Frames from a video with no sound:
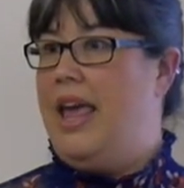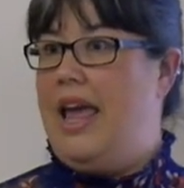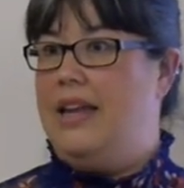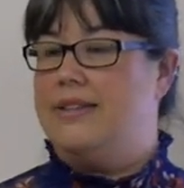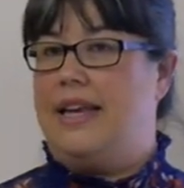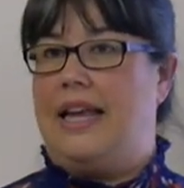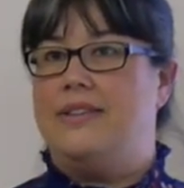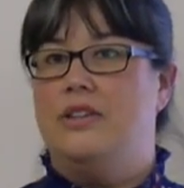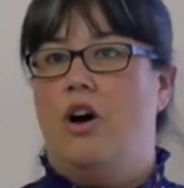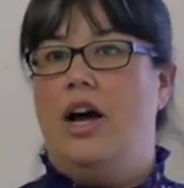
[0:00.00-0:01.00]
And it's like,
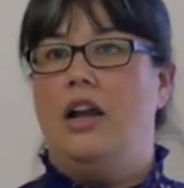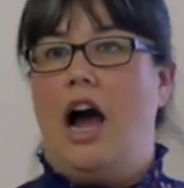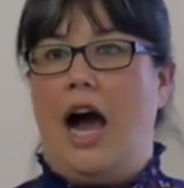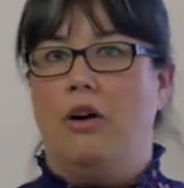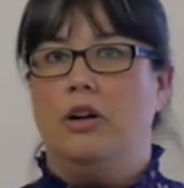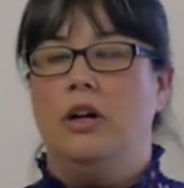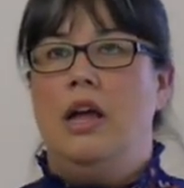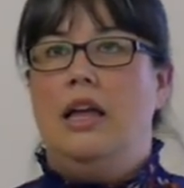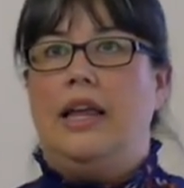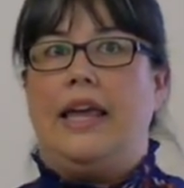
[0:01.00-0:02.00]
it's not our,
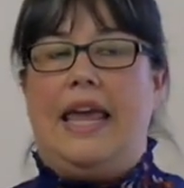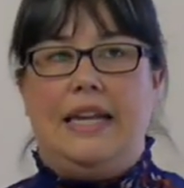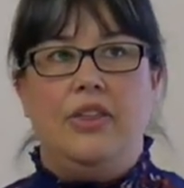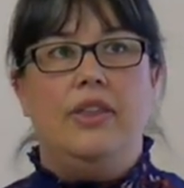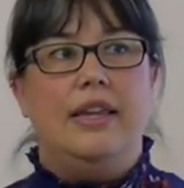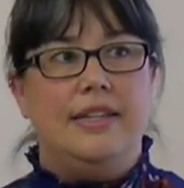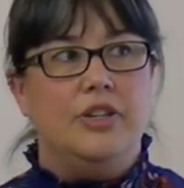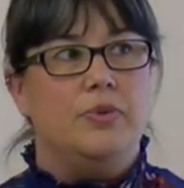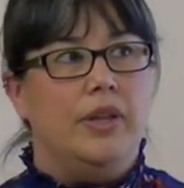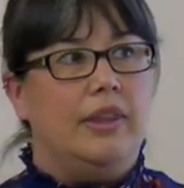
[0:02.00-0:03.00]
like anything that
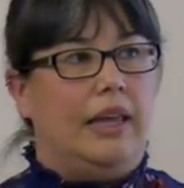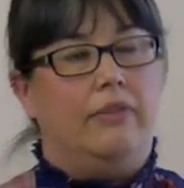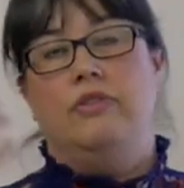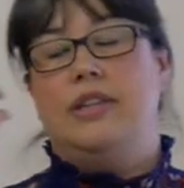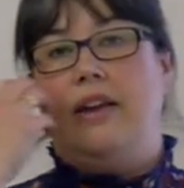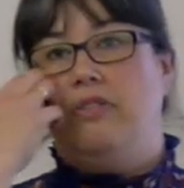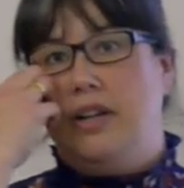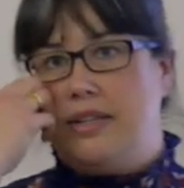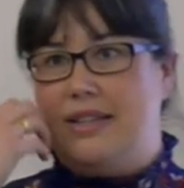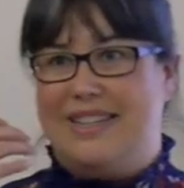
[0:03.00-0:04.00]
deals with, like, take for
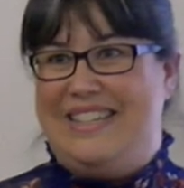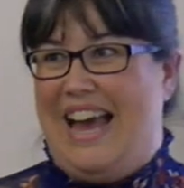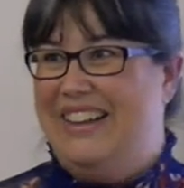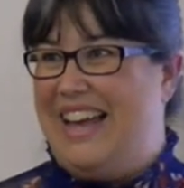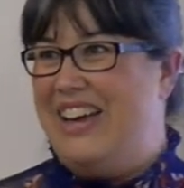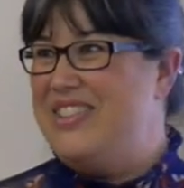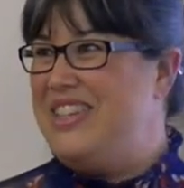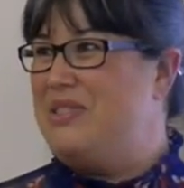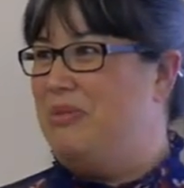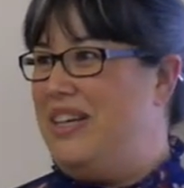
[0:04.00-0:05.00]
instance,
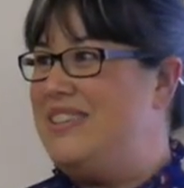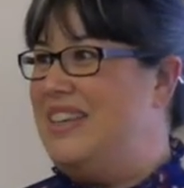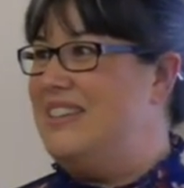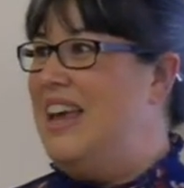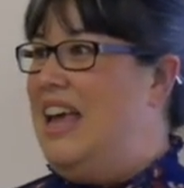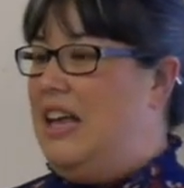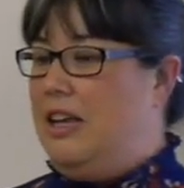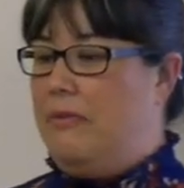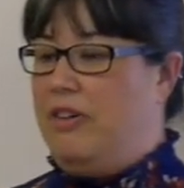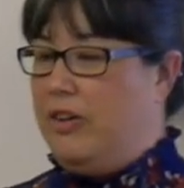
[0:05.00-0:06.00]
Dalhousie's recent
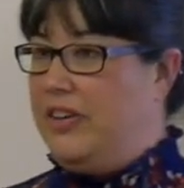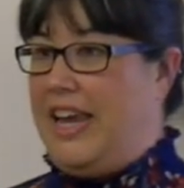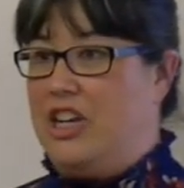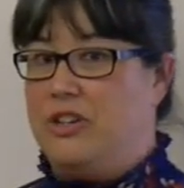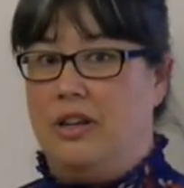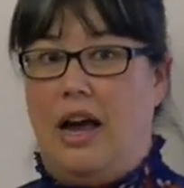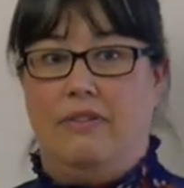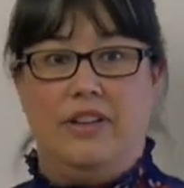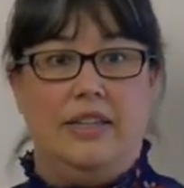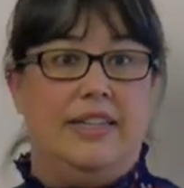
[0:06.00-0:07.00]
uh, verification
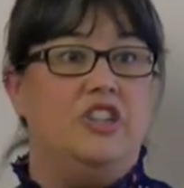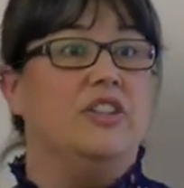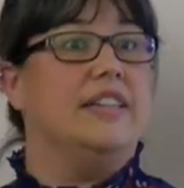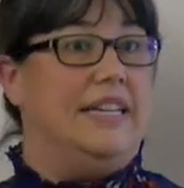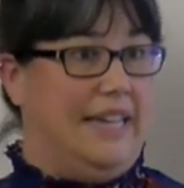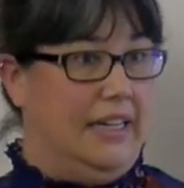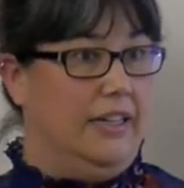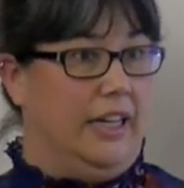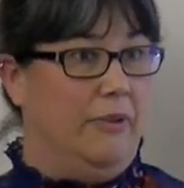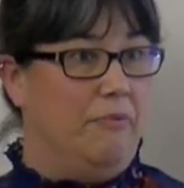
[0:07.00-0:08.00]
of indigenous
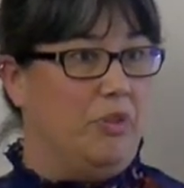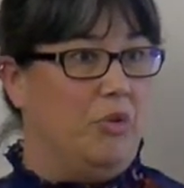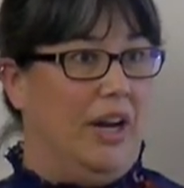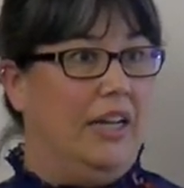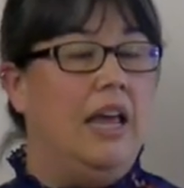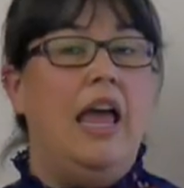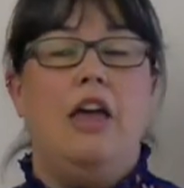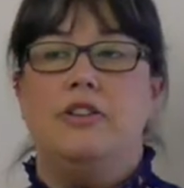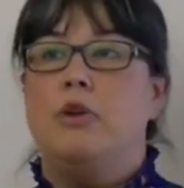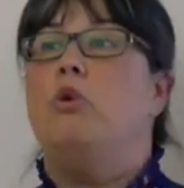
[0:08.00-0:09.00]
identity, right?
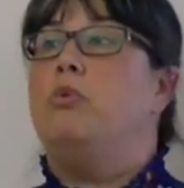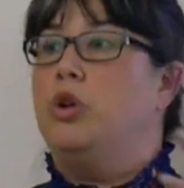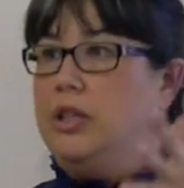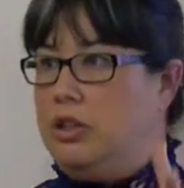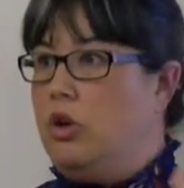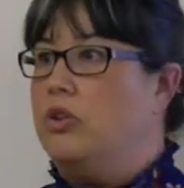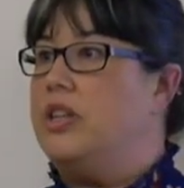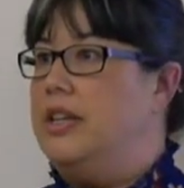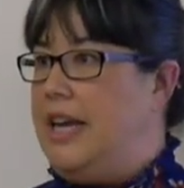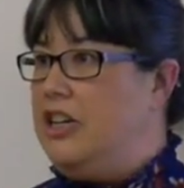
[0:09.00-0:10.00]
And they say, well, we're going to go to
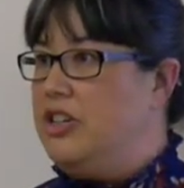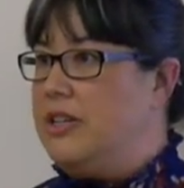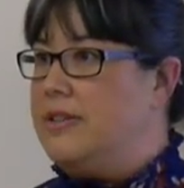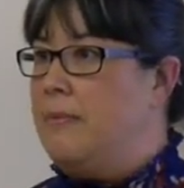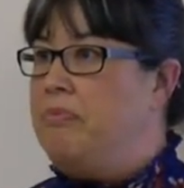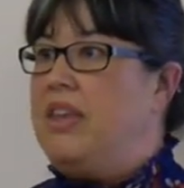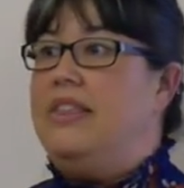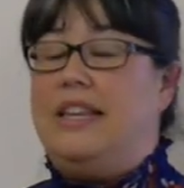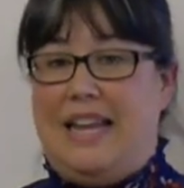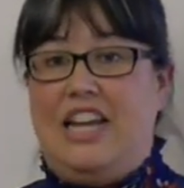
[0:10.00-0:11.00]
the nations.
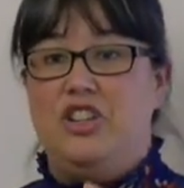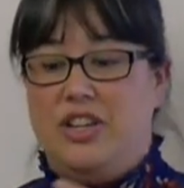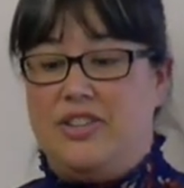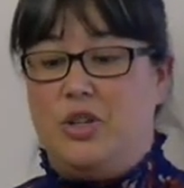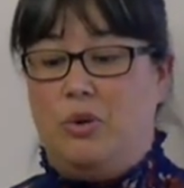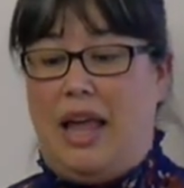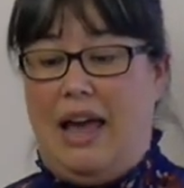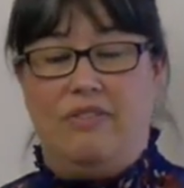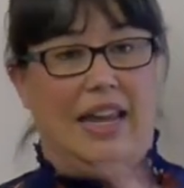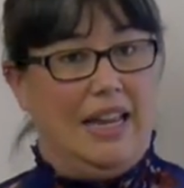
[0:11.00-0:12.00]
The nations don't
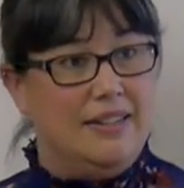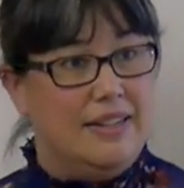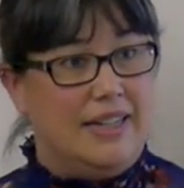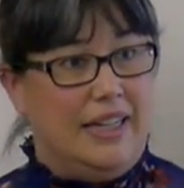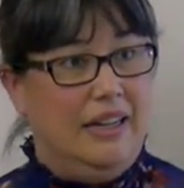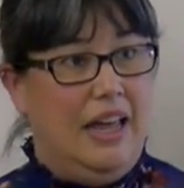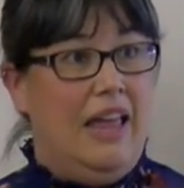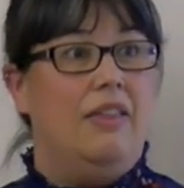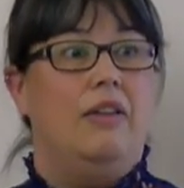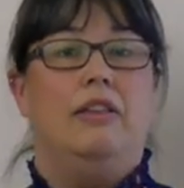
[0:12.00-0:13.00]
have an entity.
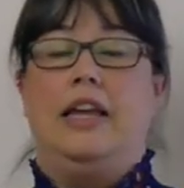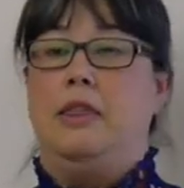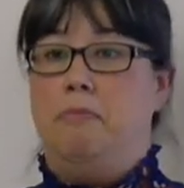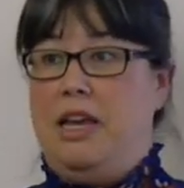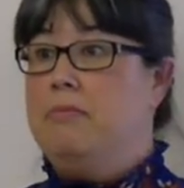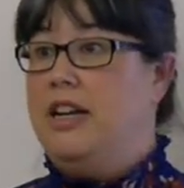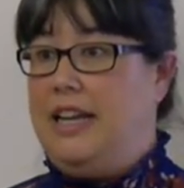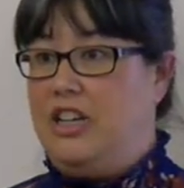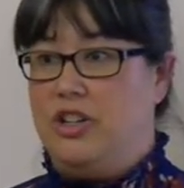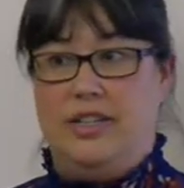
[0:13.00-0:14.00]
Like the Mi'kmaq
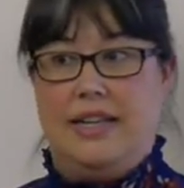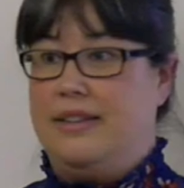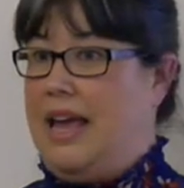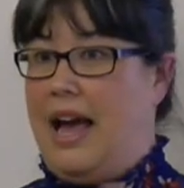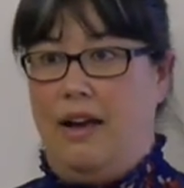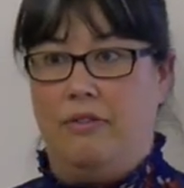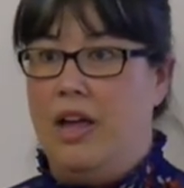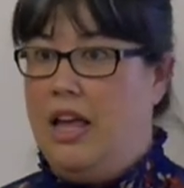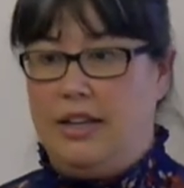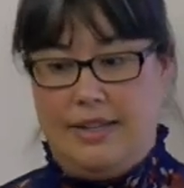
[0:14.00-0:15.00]
nation doesn't have
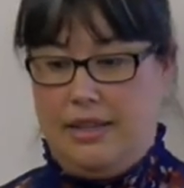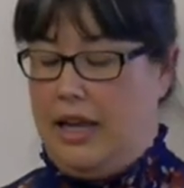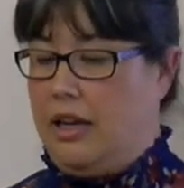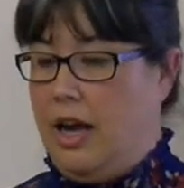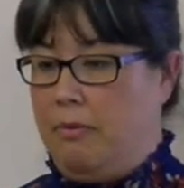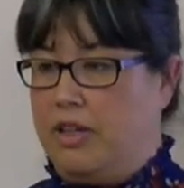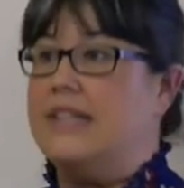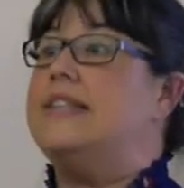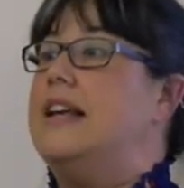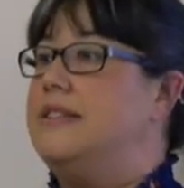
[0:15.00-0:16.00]
con- like um,
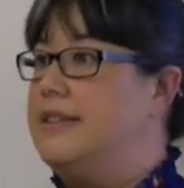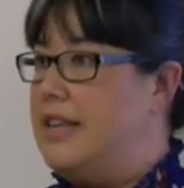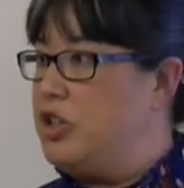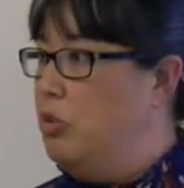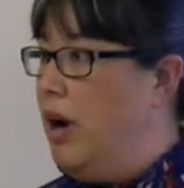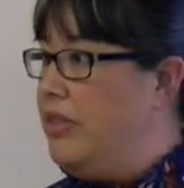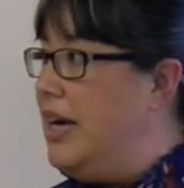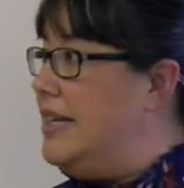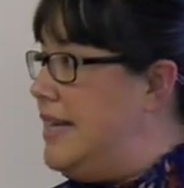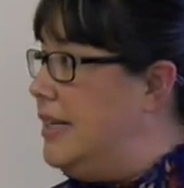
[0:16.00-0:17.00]
consensus as to what the
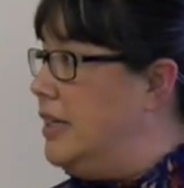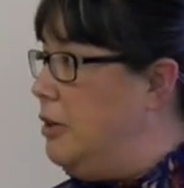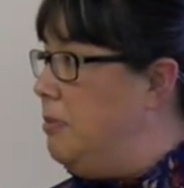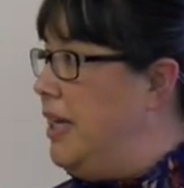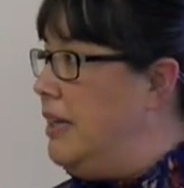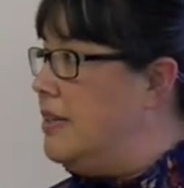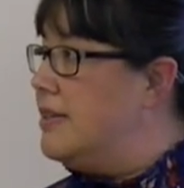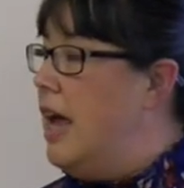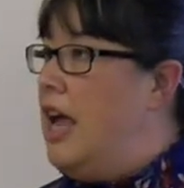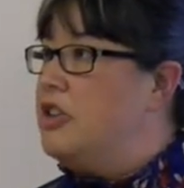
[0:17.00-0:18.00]
identity means.
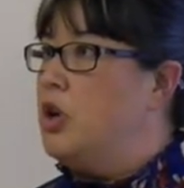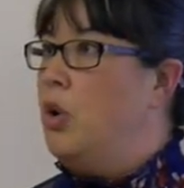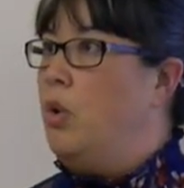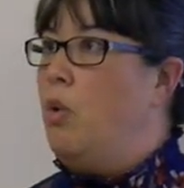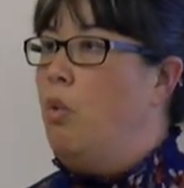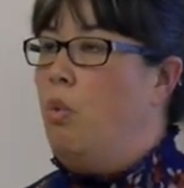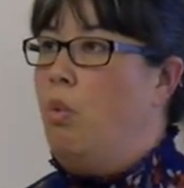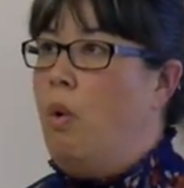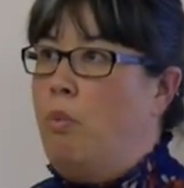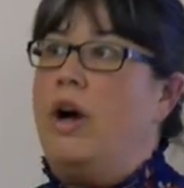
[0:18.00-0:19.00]
So
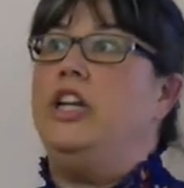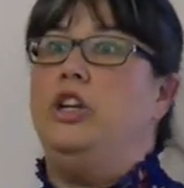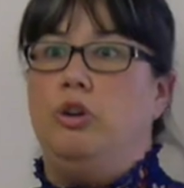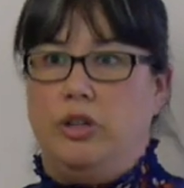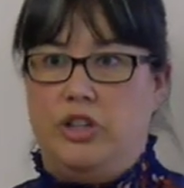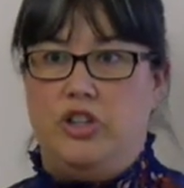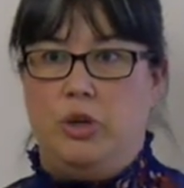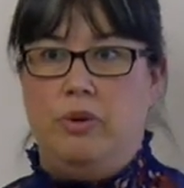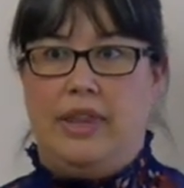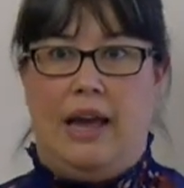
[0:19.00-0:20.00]
what are you going to do
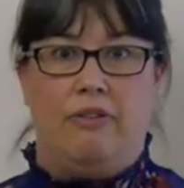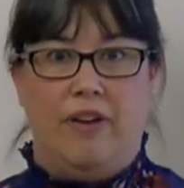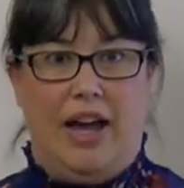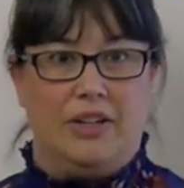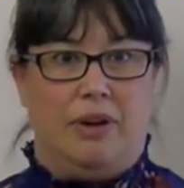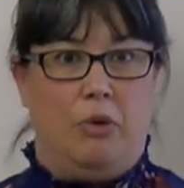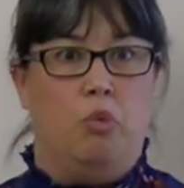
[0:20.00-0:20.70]
with that fact, right?